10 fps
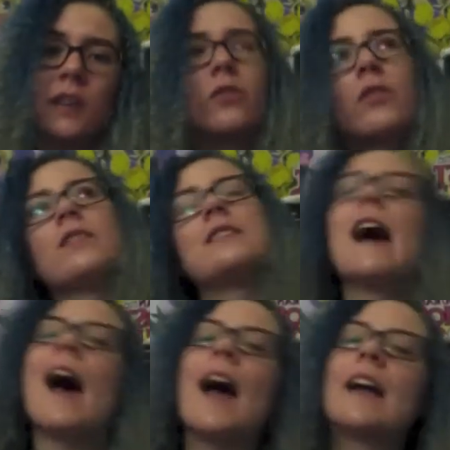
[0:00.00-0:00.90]
if you ever
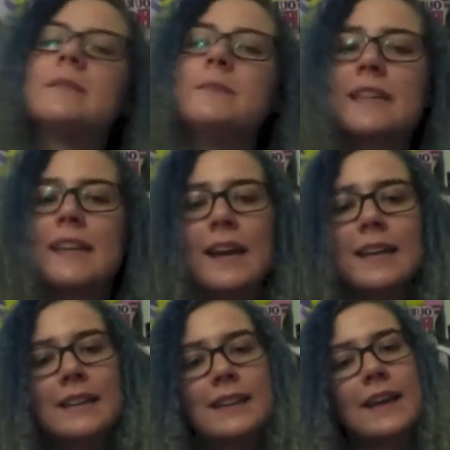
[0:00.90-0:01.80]
tagged me in
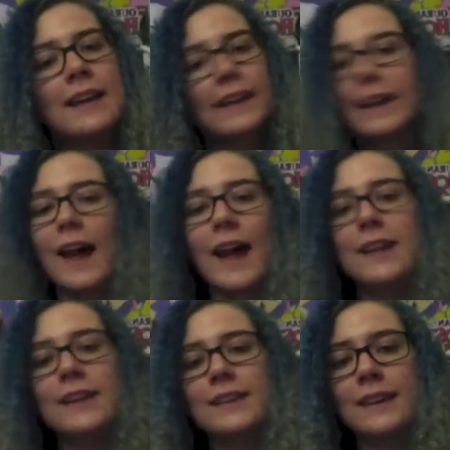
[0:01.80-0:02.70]
anything, like
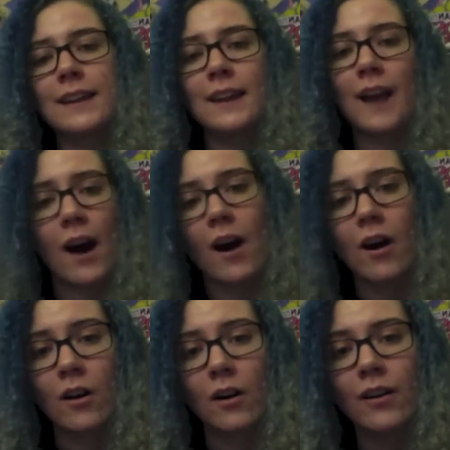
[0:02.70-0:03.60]
anything at
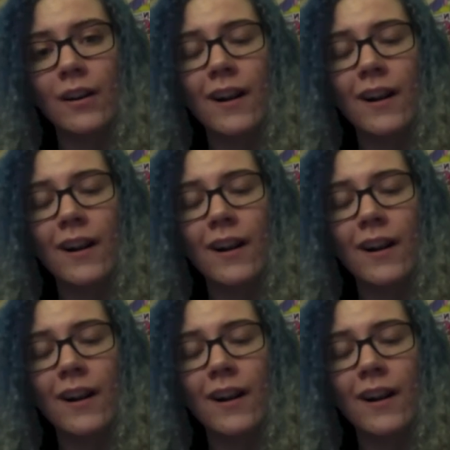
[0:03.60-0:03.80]
all.